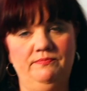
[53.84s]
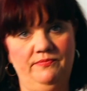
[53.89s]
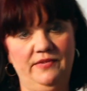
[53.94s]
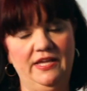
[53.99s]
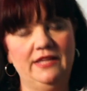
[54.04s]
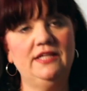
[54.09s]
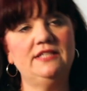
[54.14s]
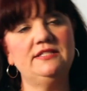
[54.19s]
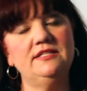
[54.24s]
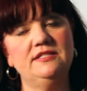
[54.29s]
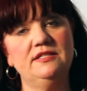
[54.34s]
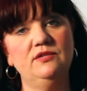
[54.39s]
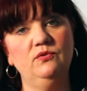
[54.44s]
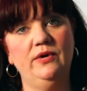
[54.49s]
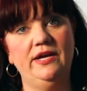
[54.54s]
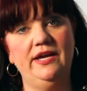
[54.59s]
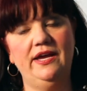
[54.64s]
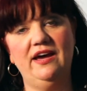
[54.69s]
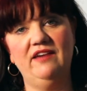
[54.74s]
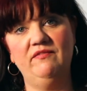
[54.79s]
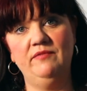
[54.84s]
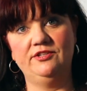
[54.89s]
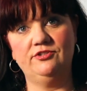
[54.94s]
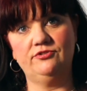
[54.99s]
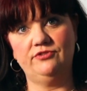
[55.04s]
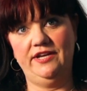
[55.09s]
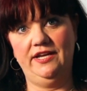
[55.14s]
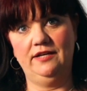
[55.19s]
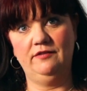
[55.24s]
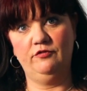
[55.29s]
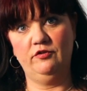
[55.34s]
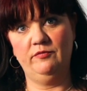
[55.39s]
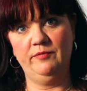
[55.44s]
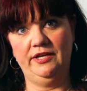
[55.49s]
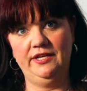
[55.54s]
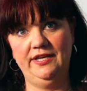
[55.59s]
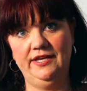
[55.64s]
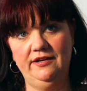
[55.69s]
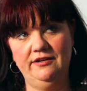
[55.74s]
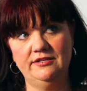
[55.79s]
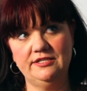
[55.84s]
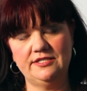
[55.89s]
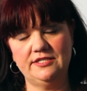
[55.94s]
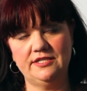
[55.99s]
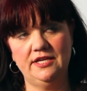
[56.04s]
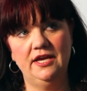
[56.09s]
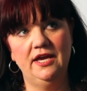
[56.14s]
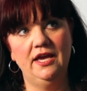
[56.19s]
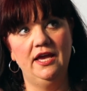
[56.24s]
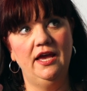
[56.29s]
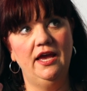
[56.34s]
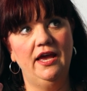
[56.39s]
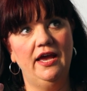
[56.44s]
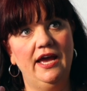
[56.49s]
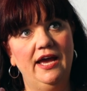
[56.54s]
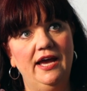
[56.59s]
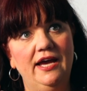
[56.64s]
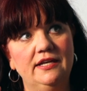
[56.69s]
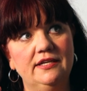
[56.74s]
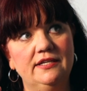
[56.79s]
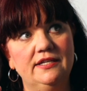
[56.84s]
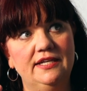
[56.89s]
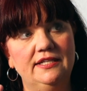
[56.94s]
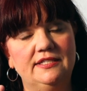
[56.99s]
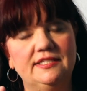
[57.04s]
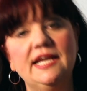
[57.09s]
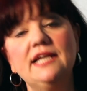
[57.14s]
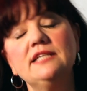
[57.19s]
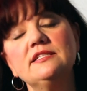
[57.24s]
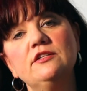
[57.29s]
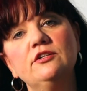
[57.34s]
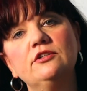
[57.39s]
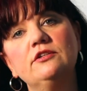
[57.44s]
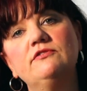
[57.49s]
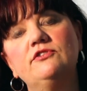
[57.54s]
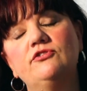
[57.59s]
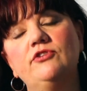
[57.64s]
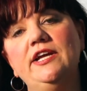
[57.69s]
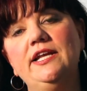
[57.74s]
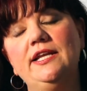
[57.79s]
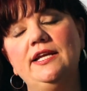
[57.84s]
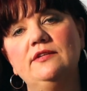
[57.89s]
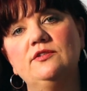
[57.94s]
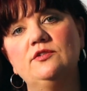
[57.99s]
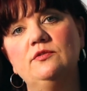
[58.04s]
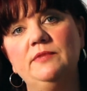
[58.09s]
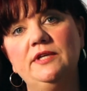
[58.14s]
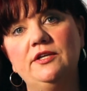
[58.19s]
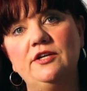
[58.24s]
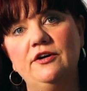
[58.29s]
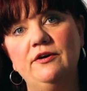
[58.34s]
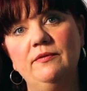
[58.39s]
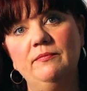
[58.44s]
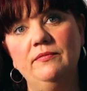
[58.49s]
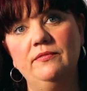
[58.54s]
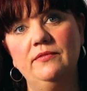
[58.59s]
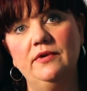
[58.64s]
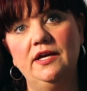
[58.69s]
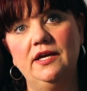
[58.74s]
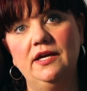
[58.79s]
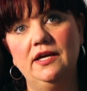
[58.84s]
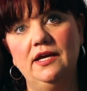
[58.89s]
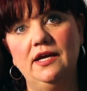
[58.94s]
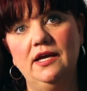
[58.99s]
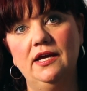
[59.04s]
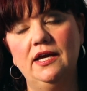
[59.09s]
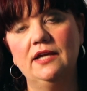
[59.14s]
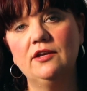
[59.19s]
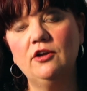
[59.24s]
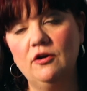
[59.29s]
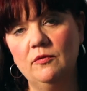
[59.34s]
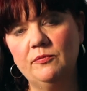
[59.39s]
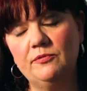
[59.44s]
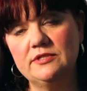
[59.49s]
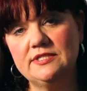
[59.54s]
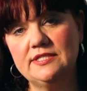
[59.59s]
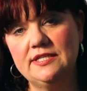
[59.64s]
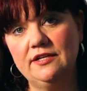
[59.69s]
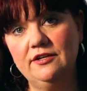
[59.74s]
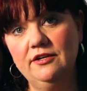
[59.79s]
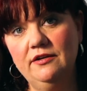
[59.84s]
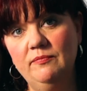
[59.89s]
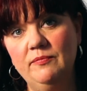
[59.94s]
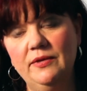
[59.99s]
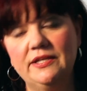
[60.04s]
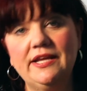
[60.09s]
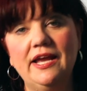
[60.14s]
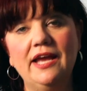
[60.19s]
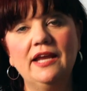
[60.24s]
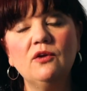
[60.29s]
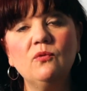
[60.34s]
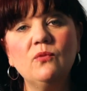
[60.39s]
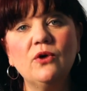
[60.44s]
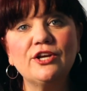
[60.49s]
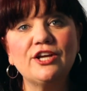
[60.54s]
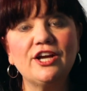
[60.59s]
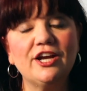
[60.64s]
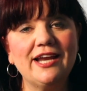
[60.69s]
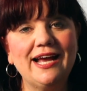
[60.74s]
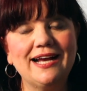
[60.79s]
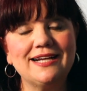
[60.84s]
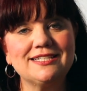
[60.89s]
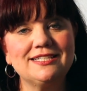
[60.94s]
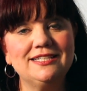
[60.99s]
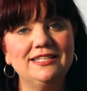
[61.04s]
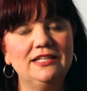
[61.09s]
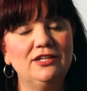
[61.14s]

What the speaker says: And this is the way I've been trained for many years. And it takes a lot of training to become an opera singer, but anyone can actually